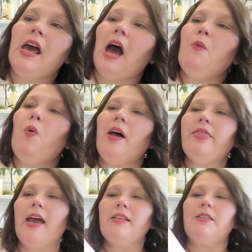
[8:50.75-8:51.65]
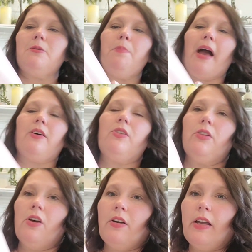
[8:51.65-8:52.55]
And what that speckled
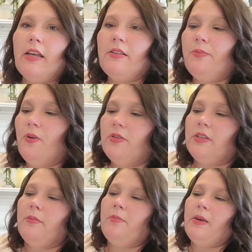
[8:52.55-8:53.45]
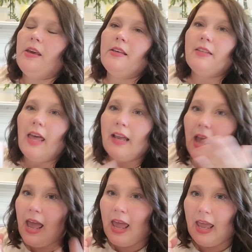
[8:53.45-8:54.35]
look is supposed to be is like
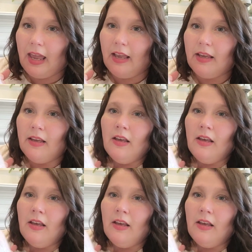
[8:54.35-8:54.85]
an egg.